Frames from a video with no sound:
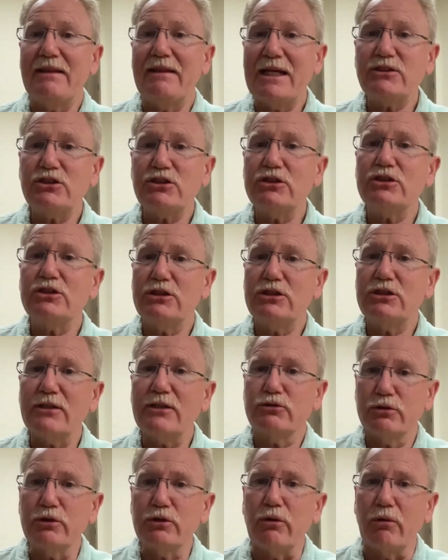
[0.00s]
That's just not
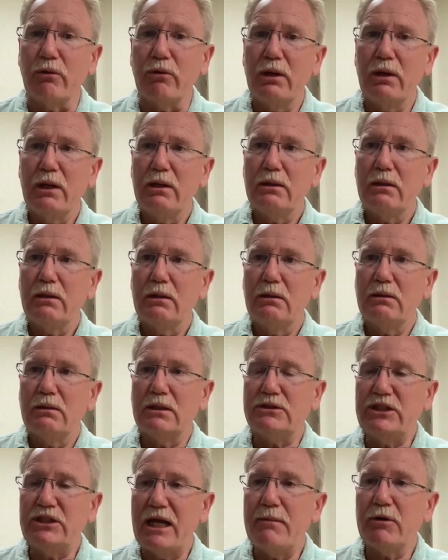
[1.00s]
true.
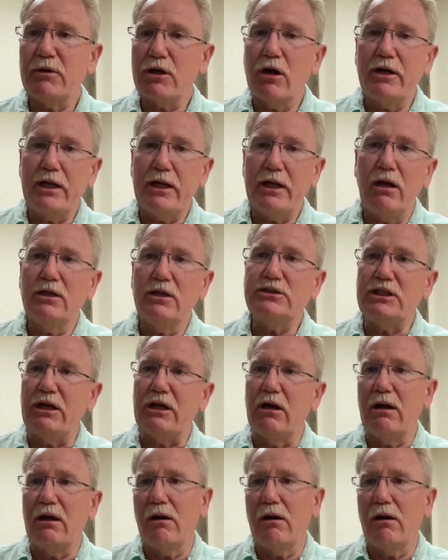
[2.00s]
The JAMA Cardiology